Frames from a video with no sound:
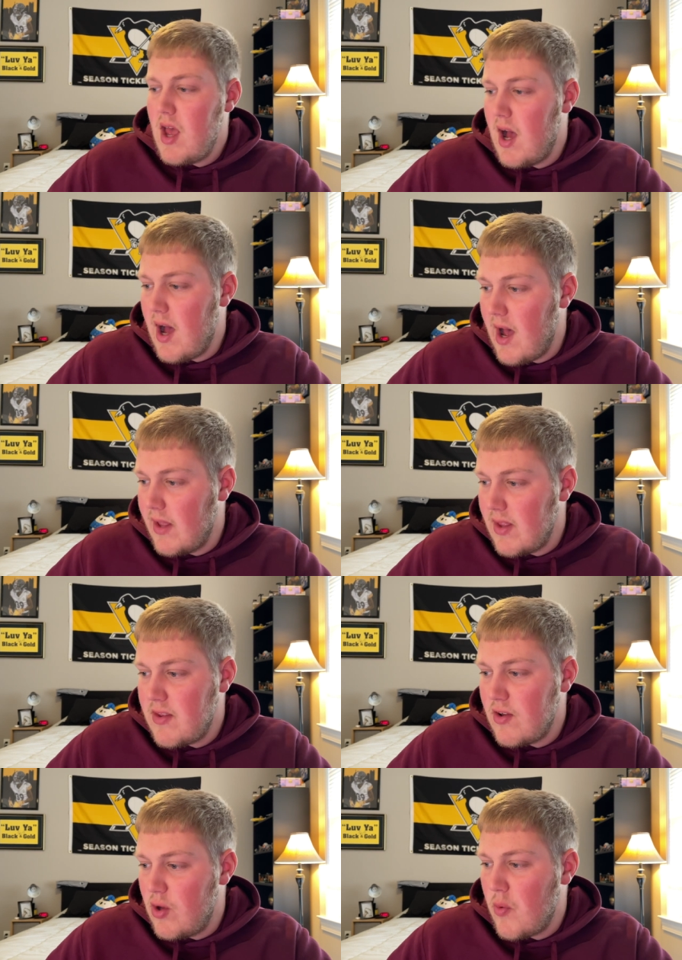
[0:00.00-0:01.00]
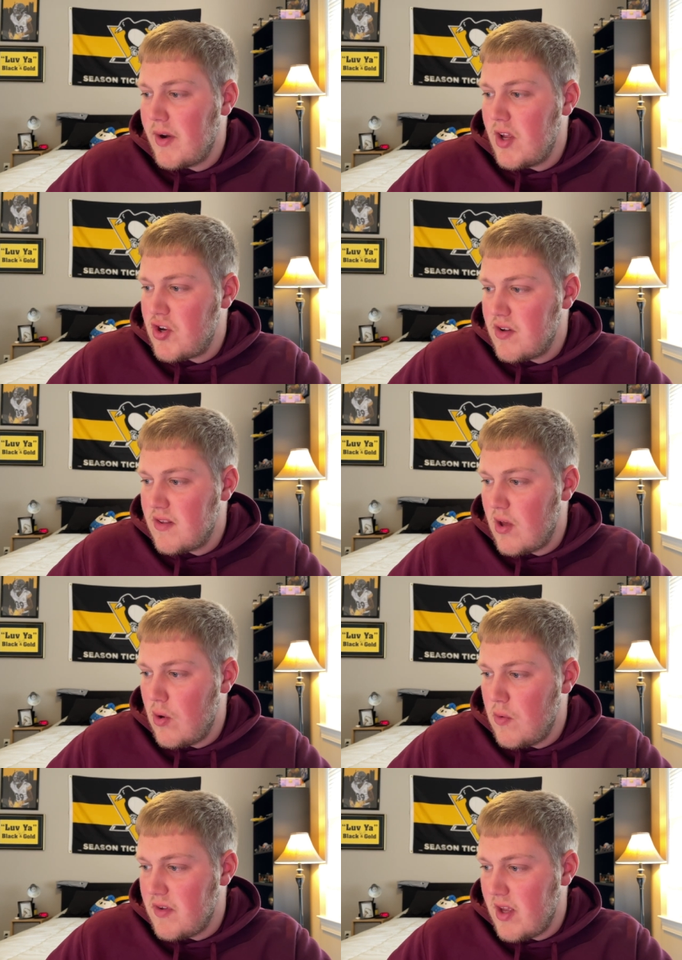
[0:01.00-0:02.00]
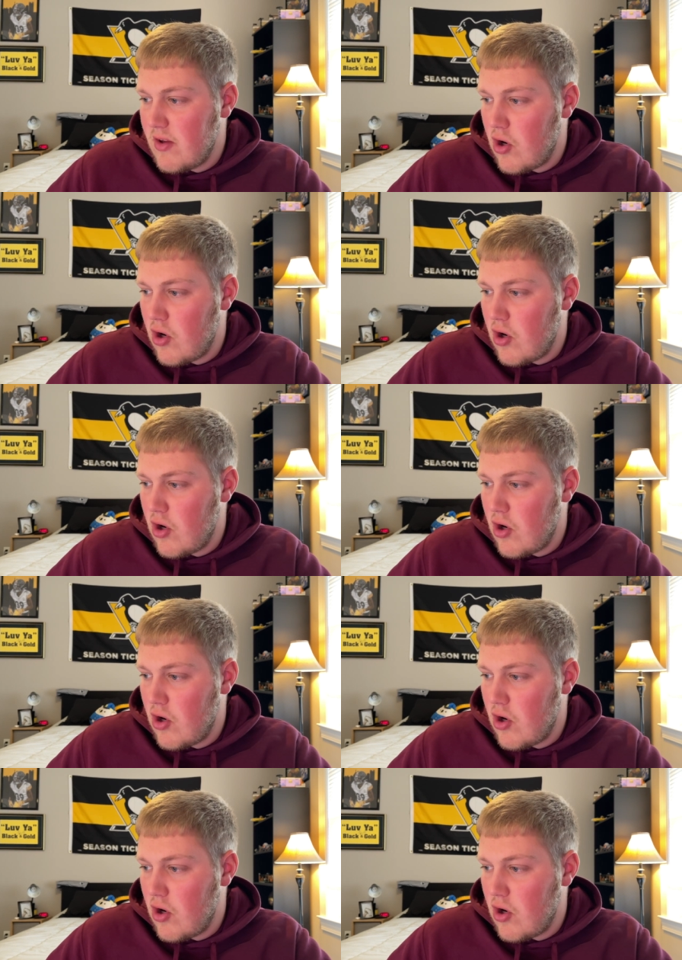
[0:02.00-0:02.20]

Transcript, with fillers: Uh, and they did two renditions of those in